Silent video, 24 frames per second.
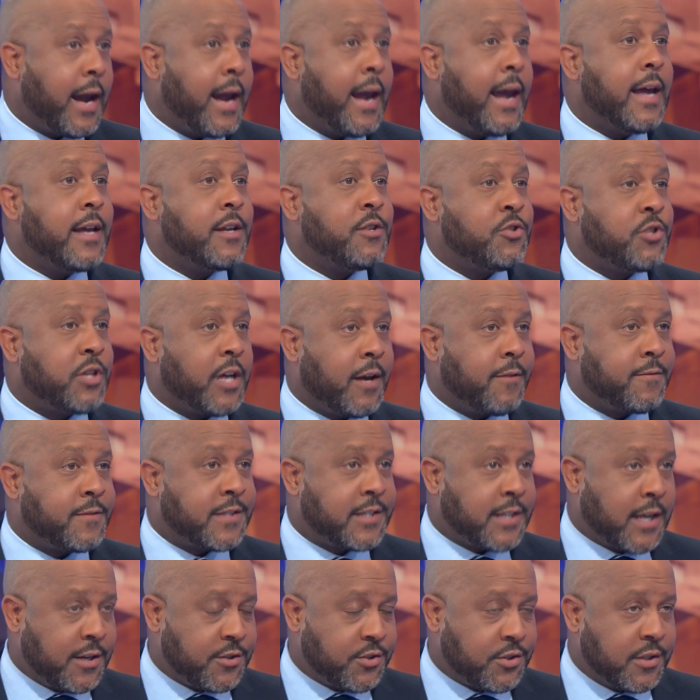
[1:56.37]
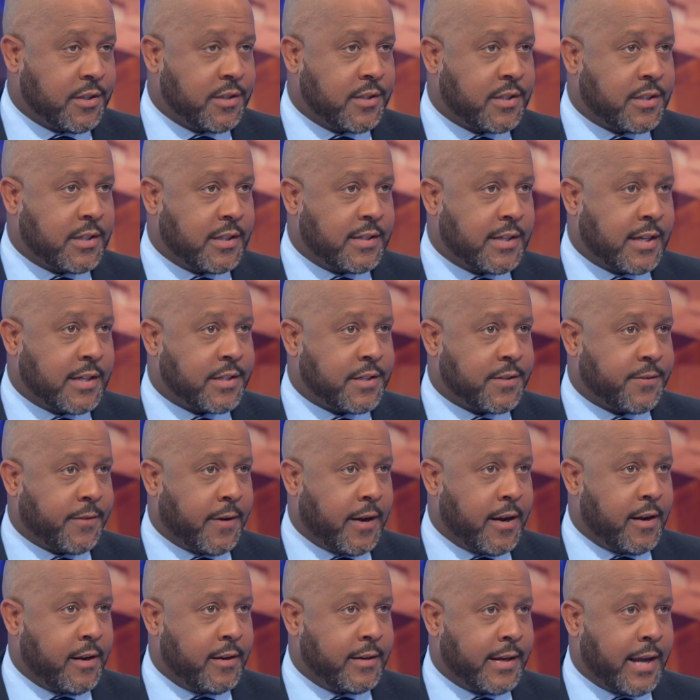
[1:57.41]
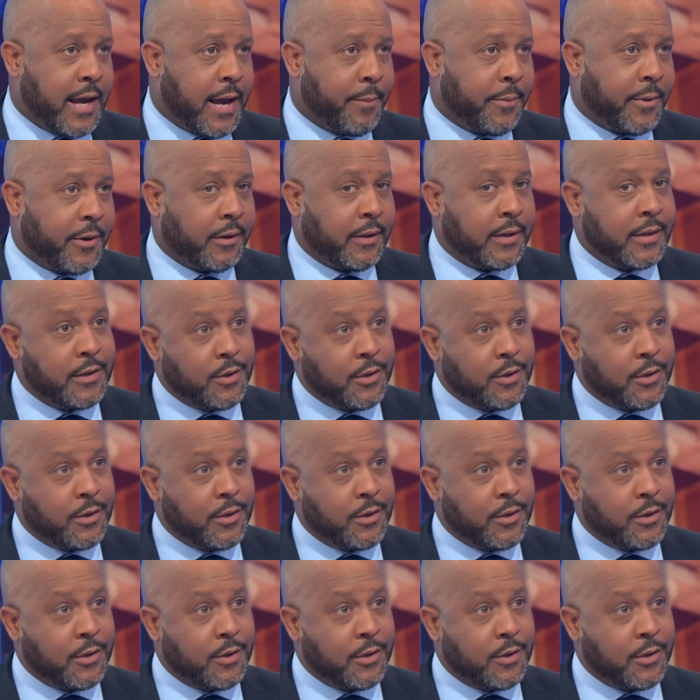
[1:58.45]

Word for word: and Jeff Sessions to testify on Capitol